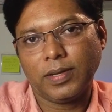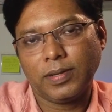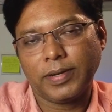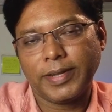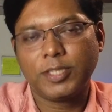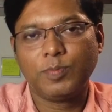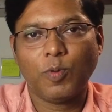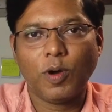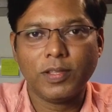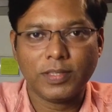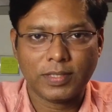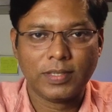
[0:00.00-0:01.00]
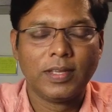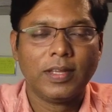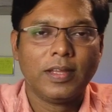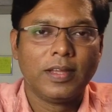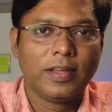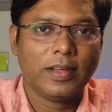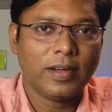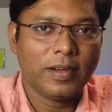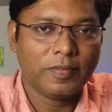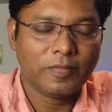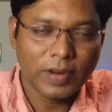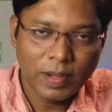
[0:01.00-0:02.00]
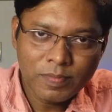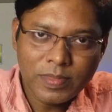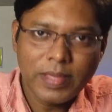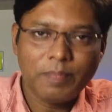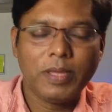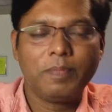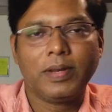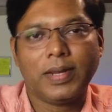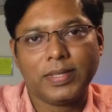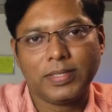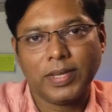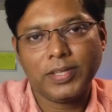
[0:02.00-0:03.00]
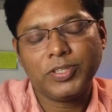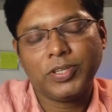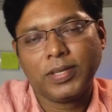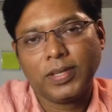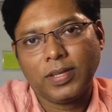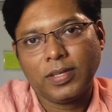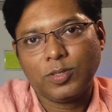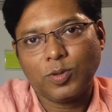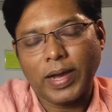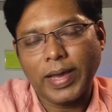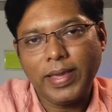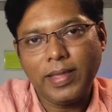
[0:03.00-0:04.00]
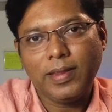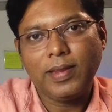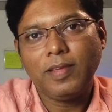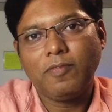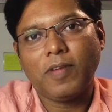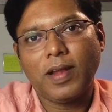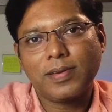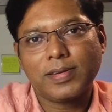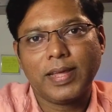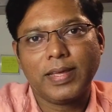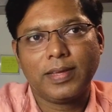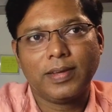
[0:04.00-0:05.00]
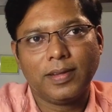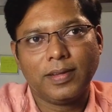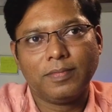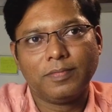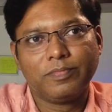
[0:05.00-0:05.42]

response from the people as such. So I really felt like a